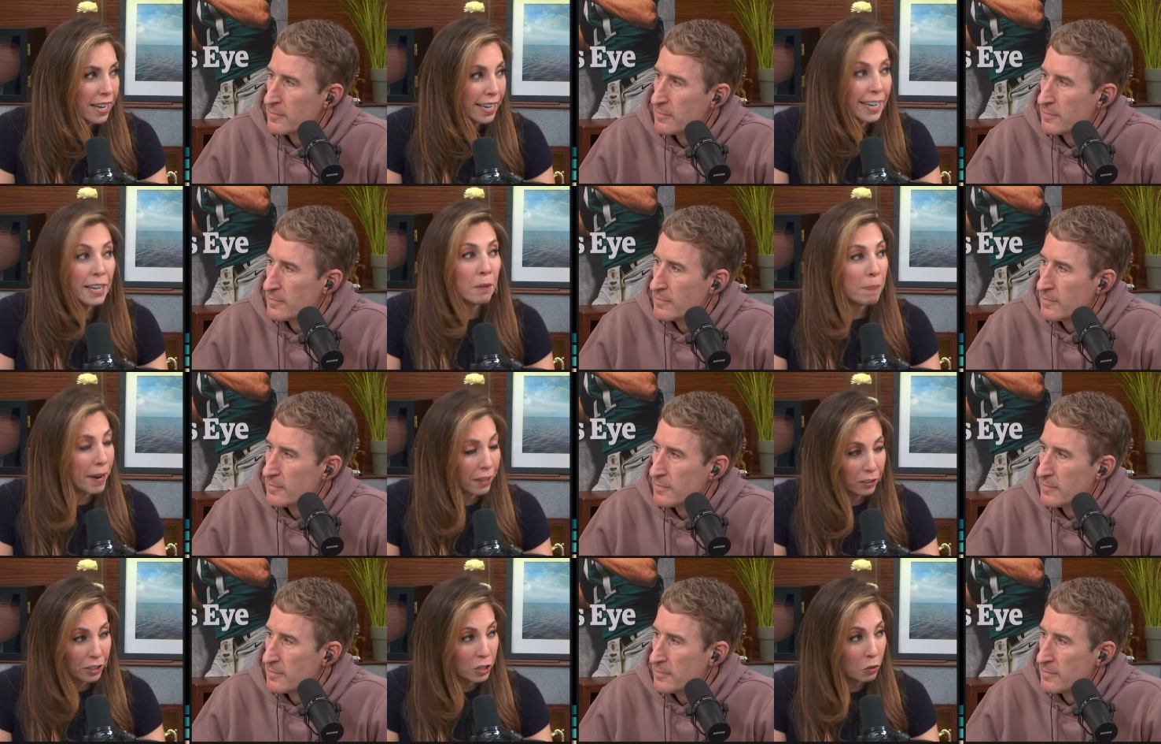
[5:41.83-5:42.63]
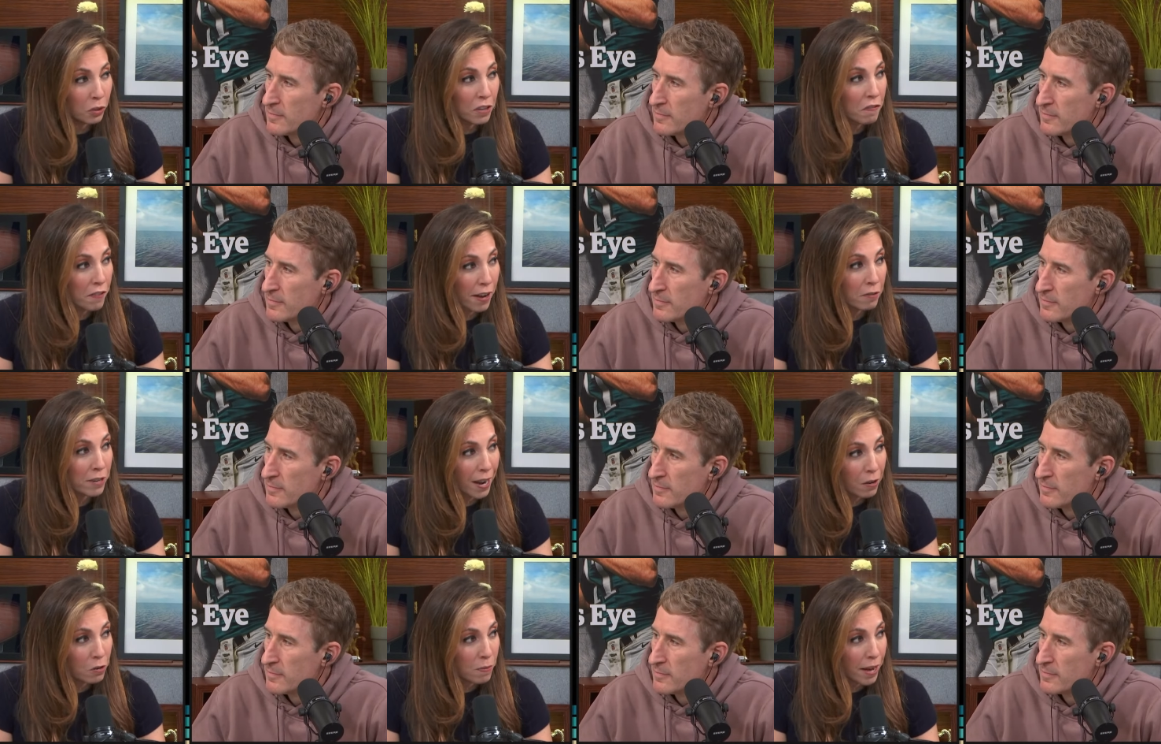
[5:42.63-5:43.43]
Speaker 1: he apparently only found
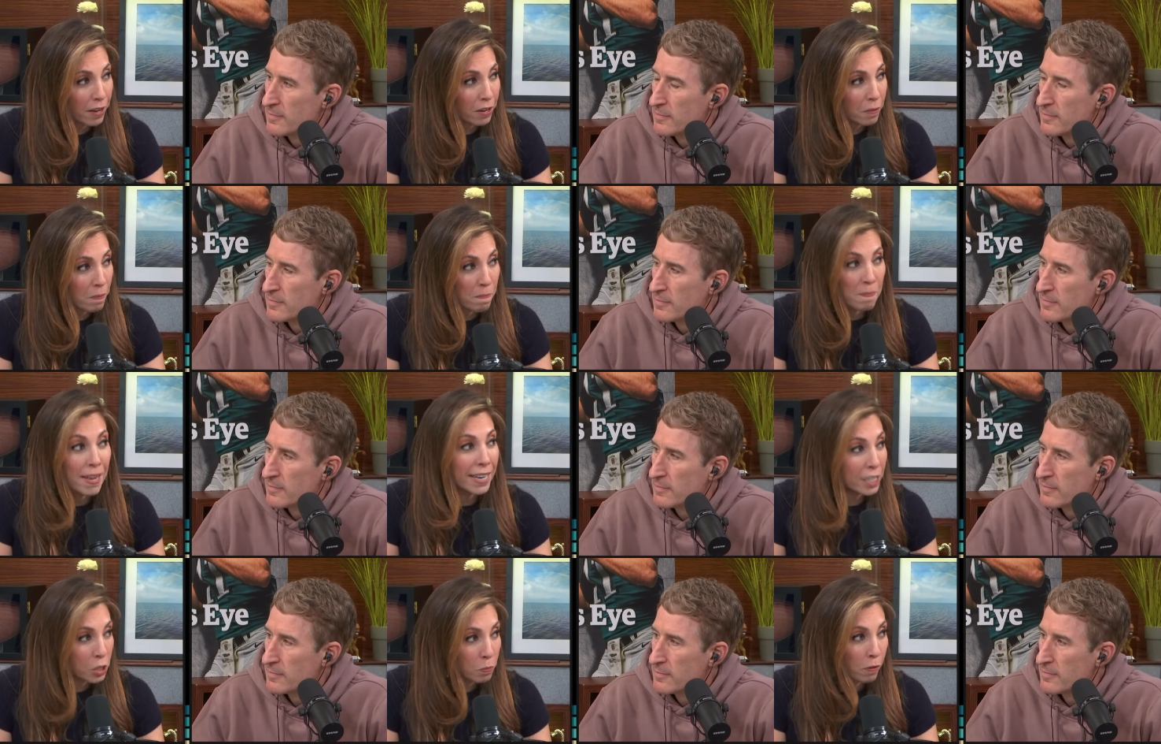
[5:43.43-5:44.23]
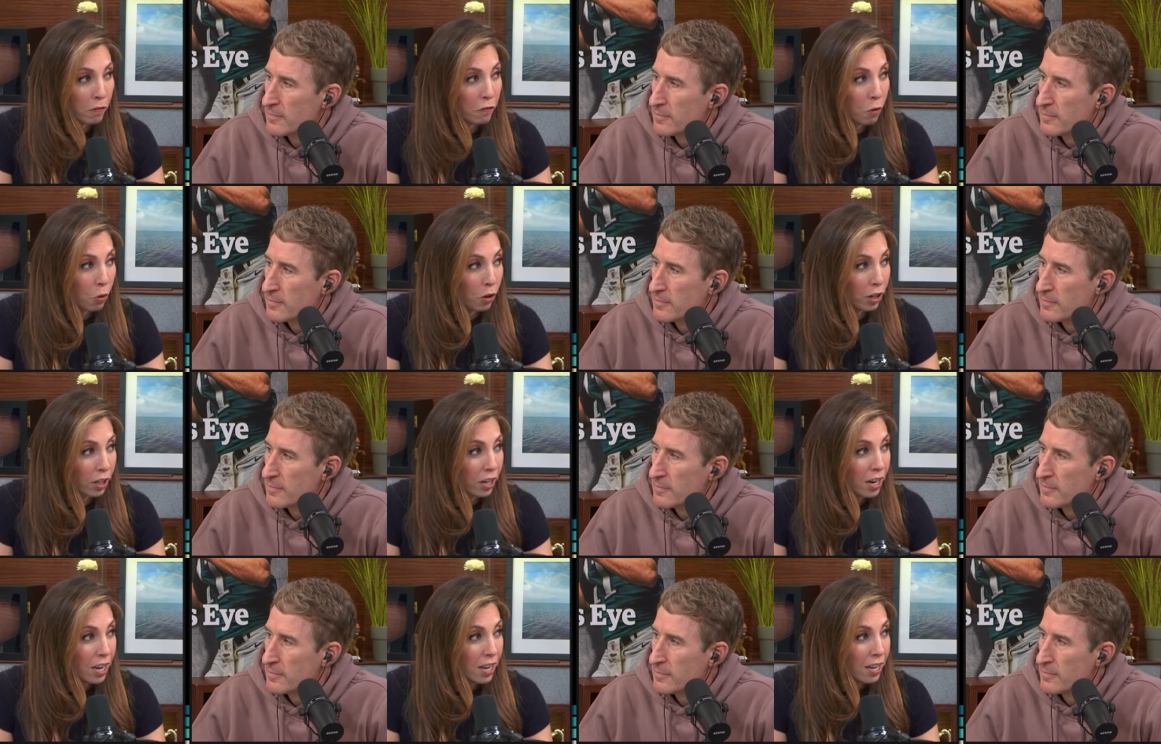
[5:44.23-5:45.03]
out about it minutes before